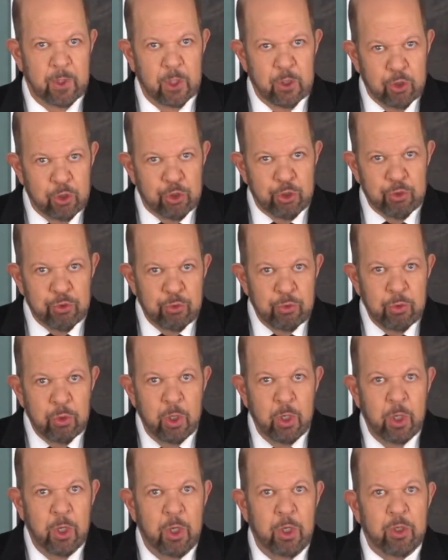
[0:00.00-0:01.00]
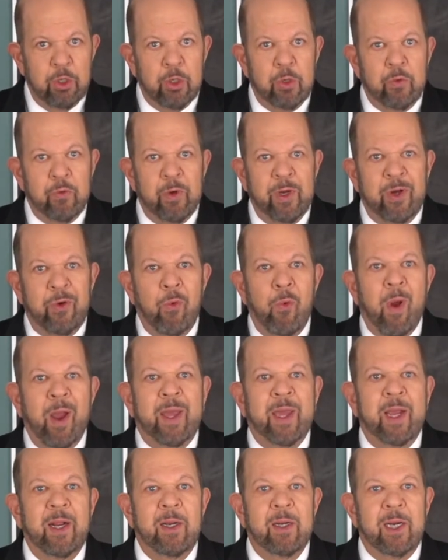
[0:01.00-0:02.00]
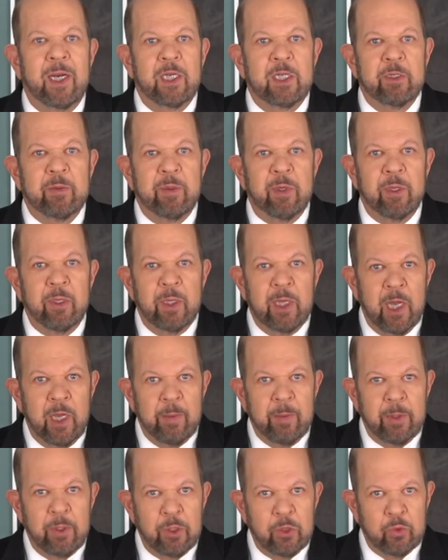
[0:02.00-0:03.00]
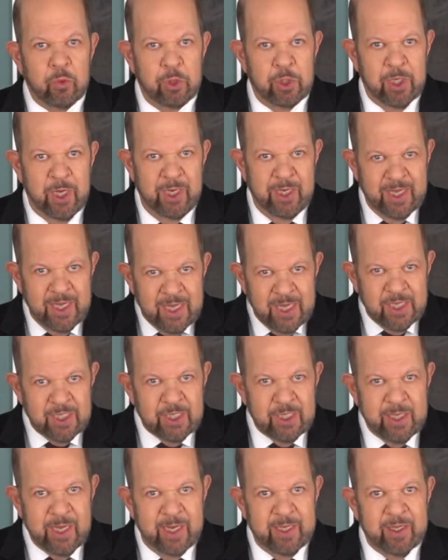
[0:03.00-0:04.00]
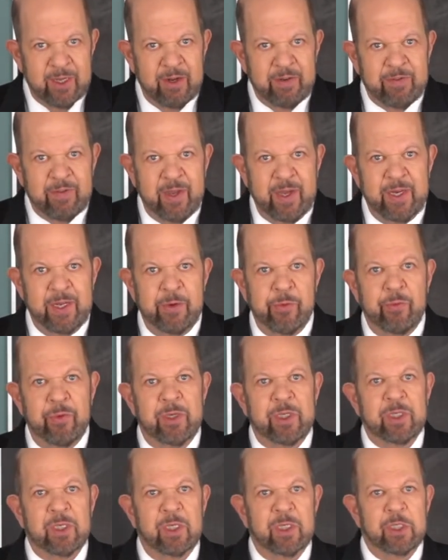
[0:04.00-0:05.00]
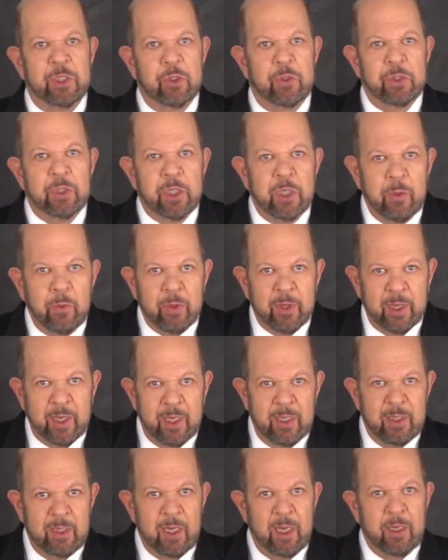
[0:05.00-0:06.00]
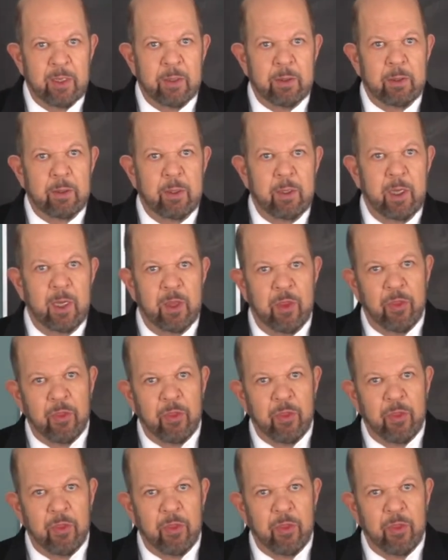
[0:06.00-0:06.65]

Two, to create recognizable labels which can easily identify any risk associated with a container. And